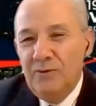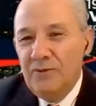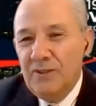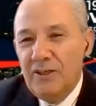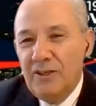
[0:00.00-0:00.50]

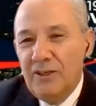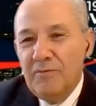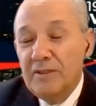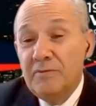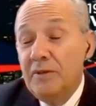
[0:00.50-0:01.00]
to the
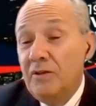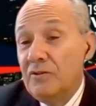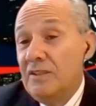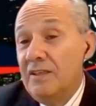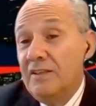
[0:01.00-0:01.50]

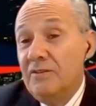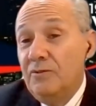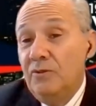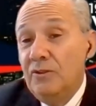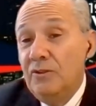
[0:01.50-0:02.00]
governments because
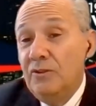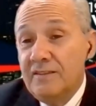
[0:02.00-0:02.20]
they do